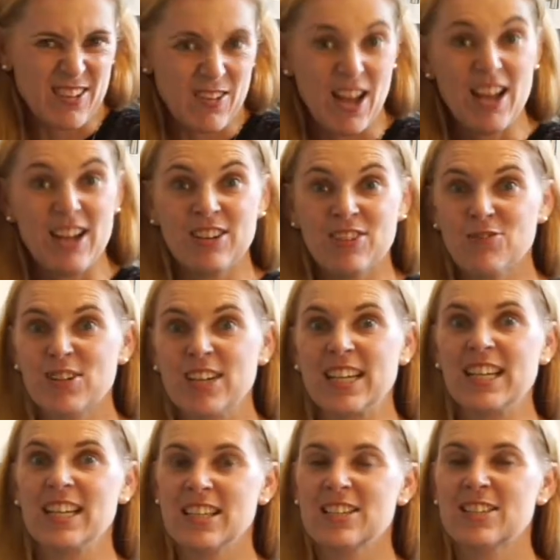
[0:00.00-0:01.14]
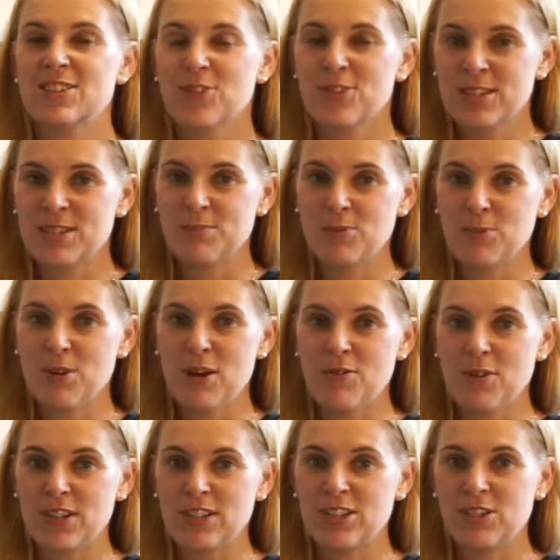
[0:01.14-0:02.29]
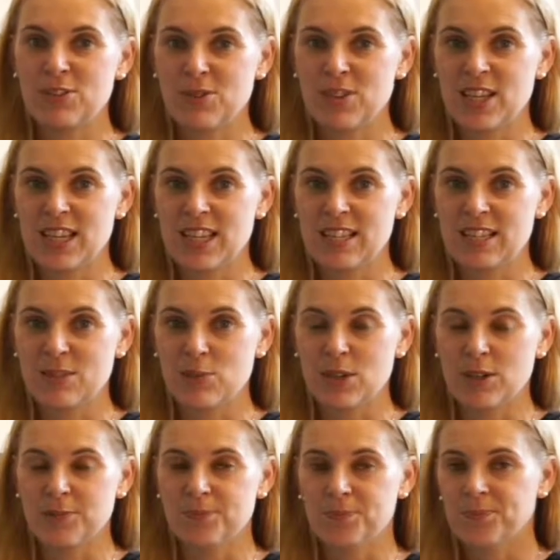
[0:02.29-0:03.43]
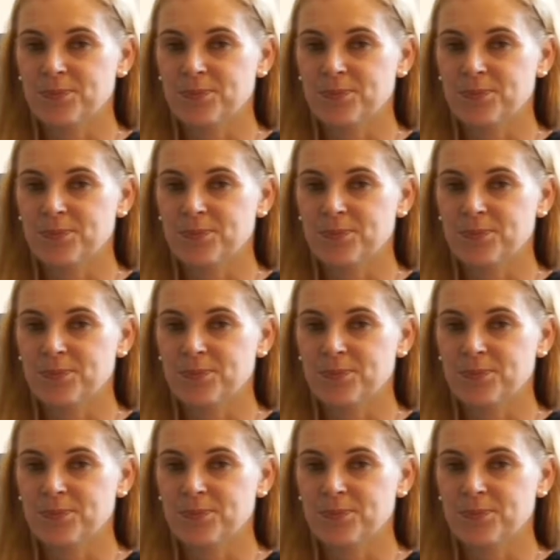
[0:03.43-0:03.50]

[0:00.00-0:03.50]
And really, so simple and fun to do with the kids as well.